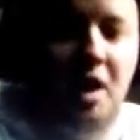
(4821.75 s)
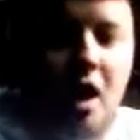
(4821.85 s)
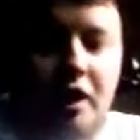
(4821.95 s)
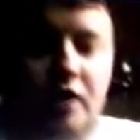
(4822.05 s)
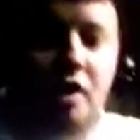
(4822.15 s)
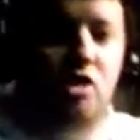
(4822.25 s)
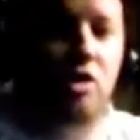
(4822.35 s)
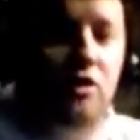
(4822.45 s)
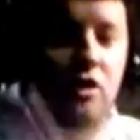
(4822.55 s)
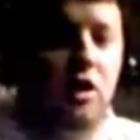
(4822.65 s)
beyond
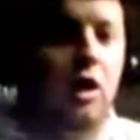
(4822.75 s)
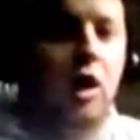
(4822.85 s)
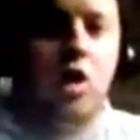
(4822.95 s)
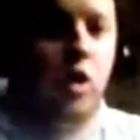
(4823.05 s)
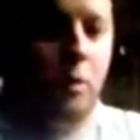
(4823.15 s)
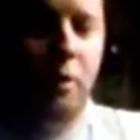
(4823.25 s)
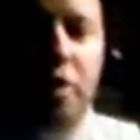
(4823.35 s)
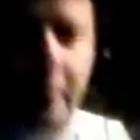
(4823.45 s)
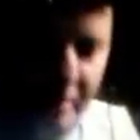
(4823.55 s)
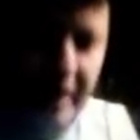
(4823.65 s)
conditions a normal
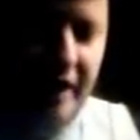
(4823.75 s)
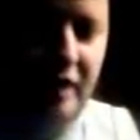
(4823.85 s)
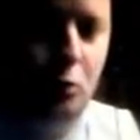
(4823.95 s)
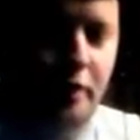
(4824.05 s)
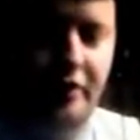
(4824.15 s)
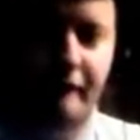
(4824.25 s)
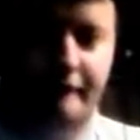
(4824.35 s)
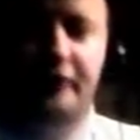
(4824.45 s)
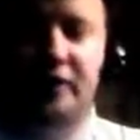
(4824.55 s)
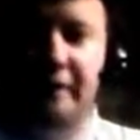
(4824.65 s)
human being would
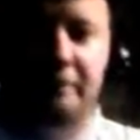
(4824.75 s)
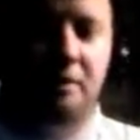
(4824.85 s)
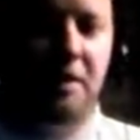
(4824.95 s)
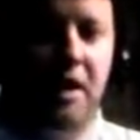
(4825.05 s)
seem to